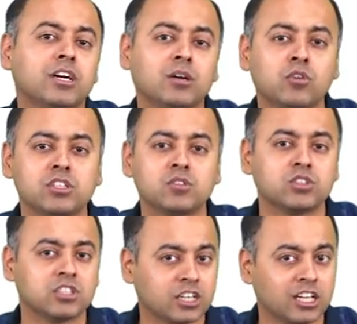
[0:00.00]
metabolism
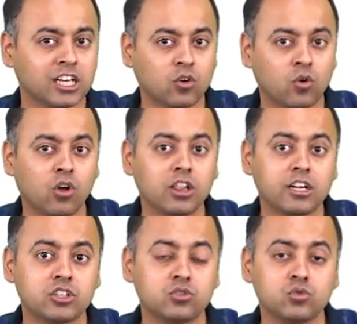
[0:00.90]
was occurring in all
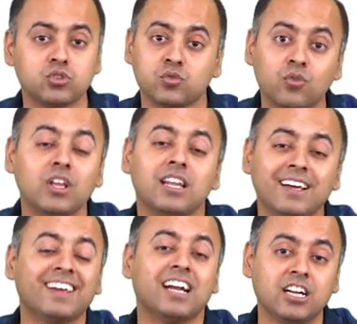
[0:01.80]
the tissues
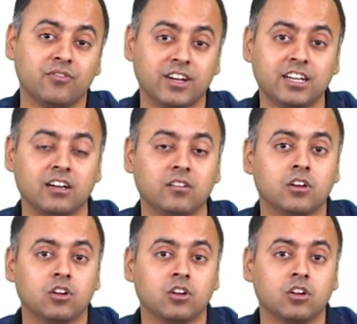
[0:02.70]
will get affected,